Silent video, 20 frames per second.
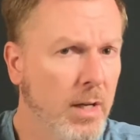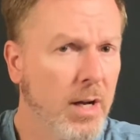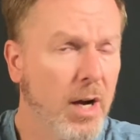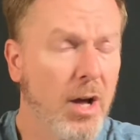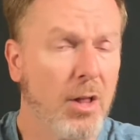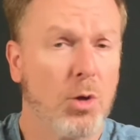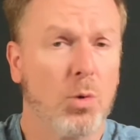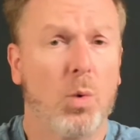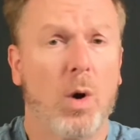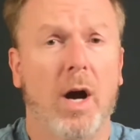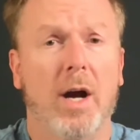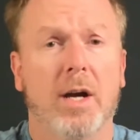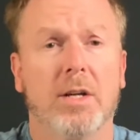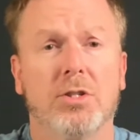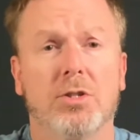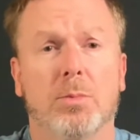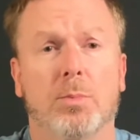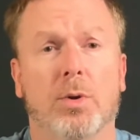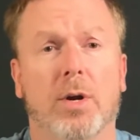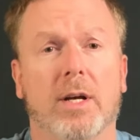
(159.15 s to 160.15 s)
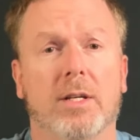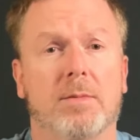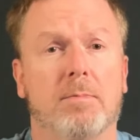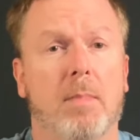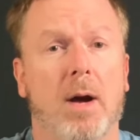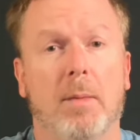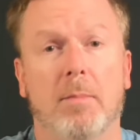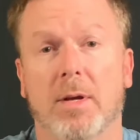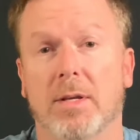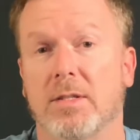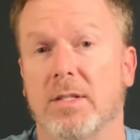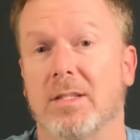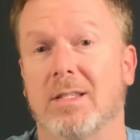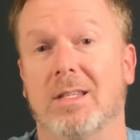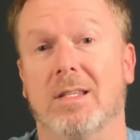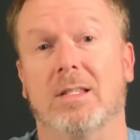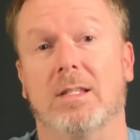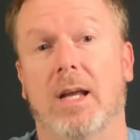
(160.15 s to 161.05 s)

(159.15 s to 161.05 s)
Otherwise, you'll press My Business is